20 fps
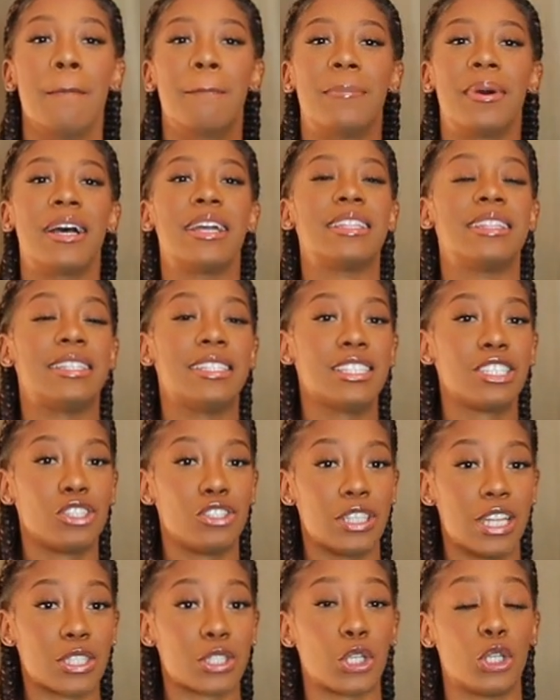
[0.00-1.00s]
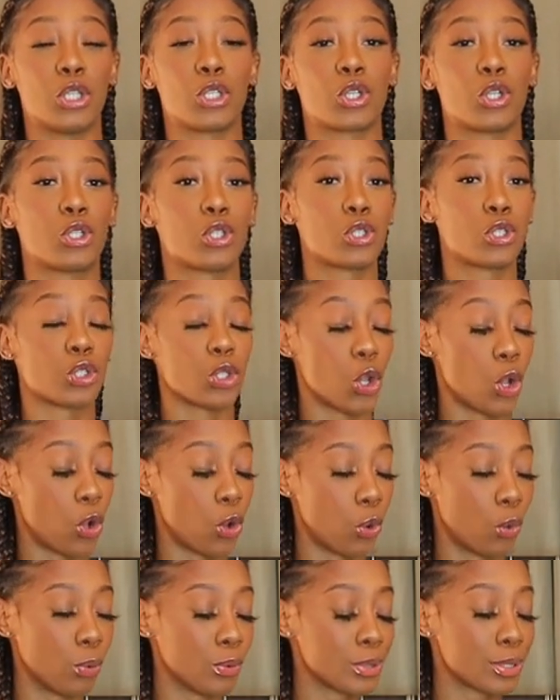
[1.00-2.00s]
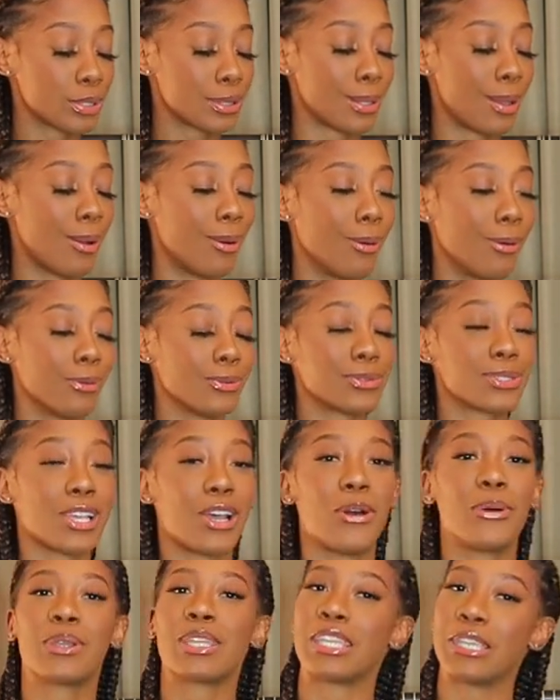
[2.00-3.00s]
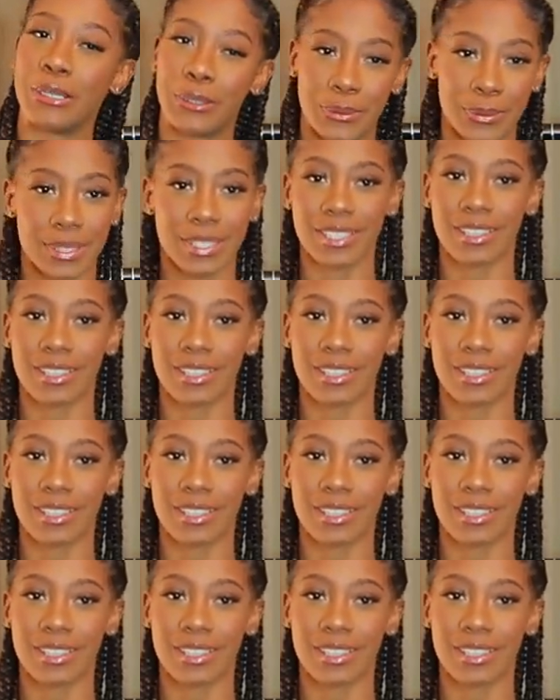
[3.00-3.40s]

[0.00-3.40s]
But this dress is so so so cute.